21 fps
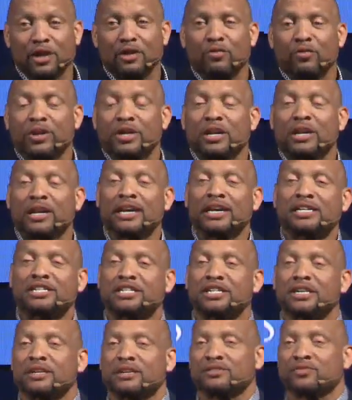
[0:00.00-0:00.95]

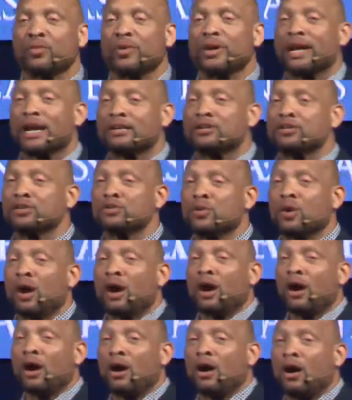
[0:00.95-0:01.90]
Religion is when I do
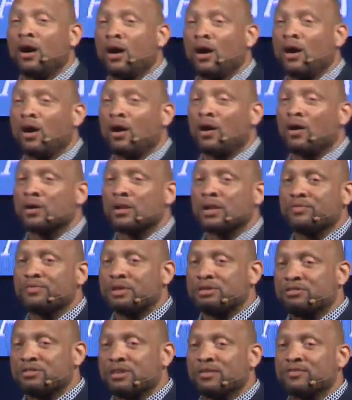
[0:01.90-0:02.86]
all of
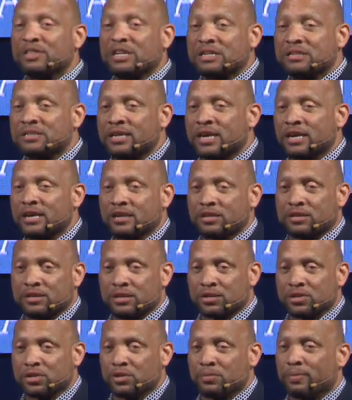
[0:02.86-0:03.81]
the stuff they tell you
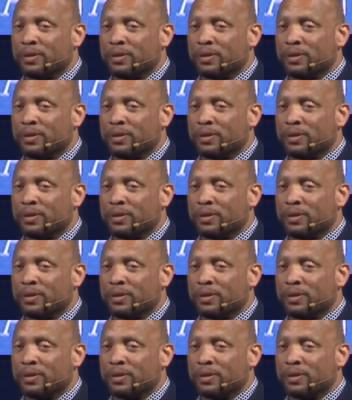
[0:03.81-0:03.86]
do,